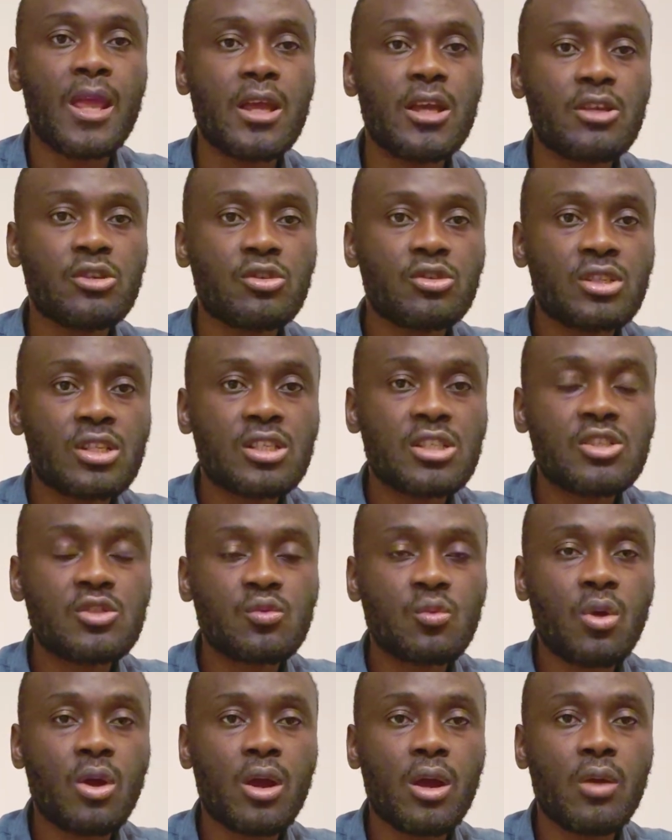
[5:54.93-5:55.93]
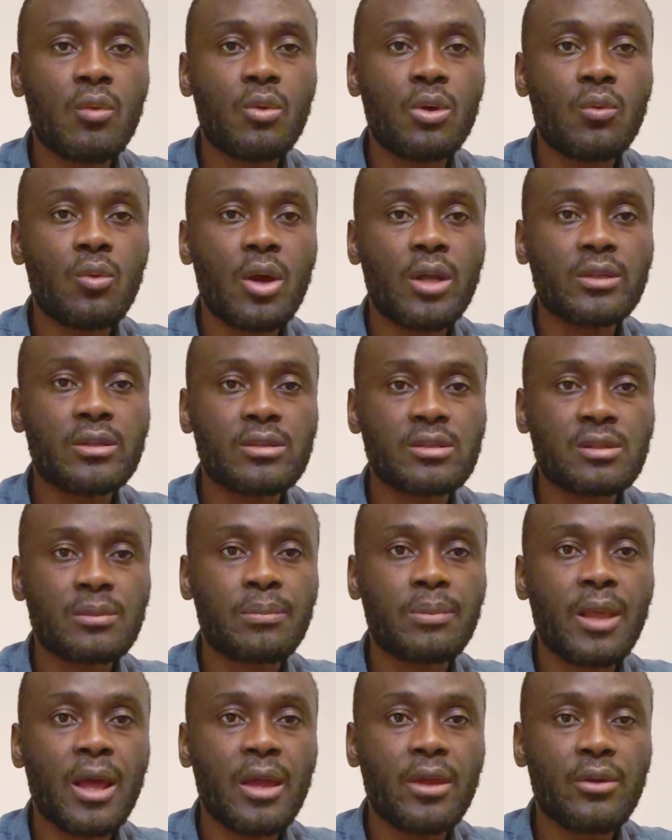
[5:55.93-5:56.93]
So this is where we want the
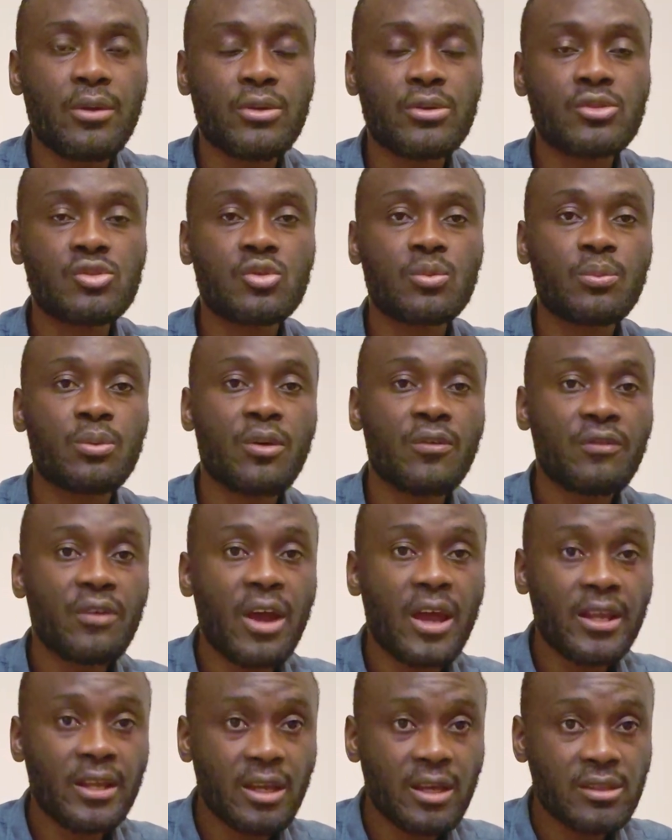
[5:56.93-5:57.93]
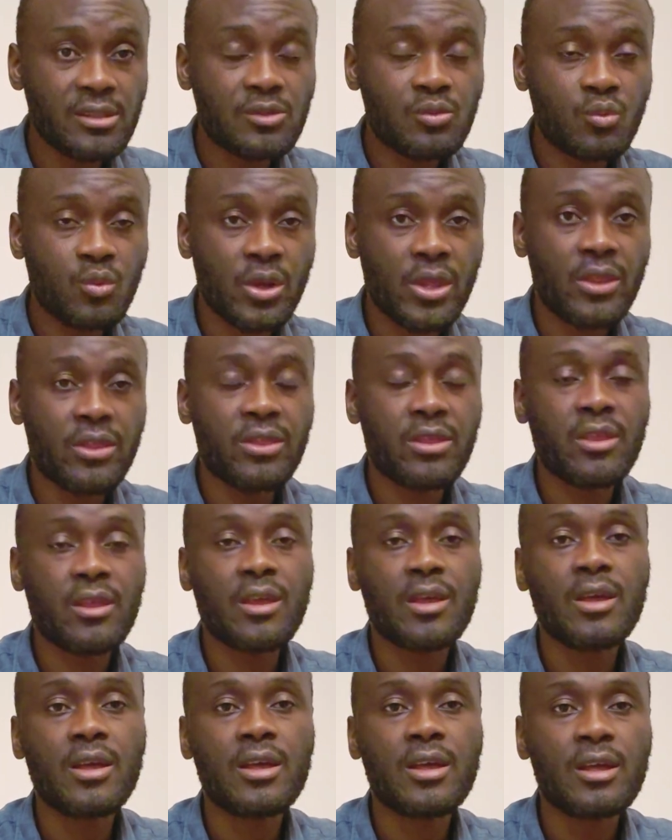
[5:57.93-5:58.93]
suppliers to provide us with
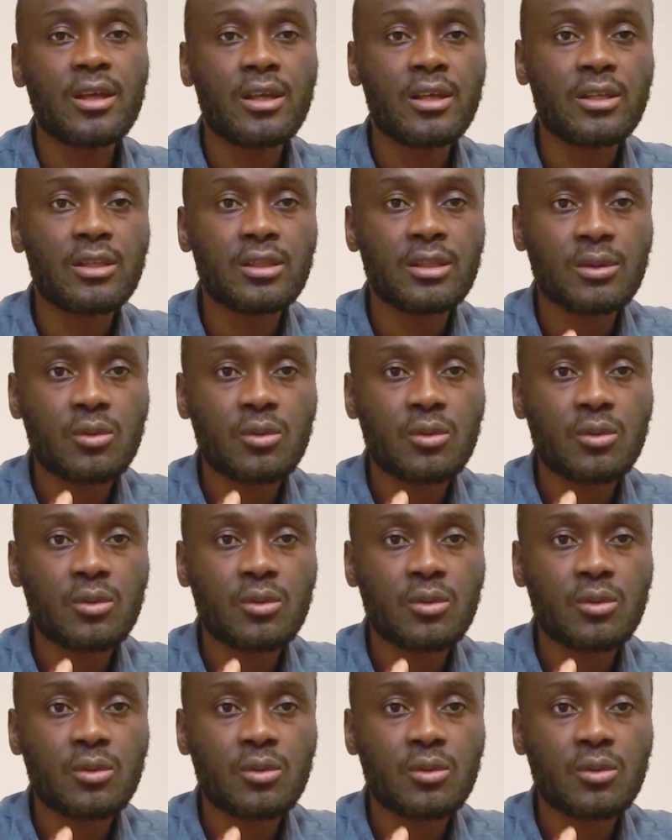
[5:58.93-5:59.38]
the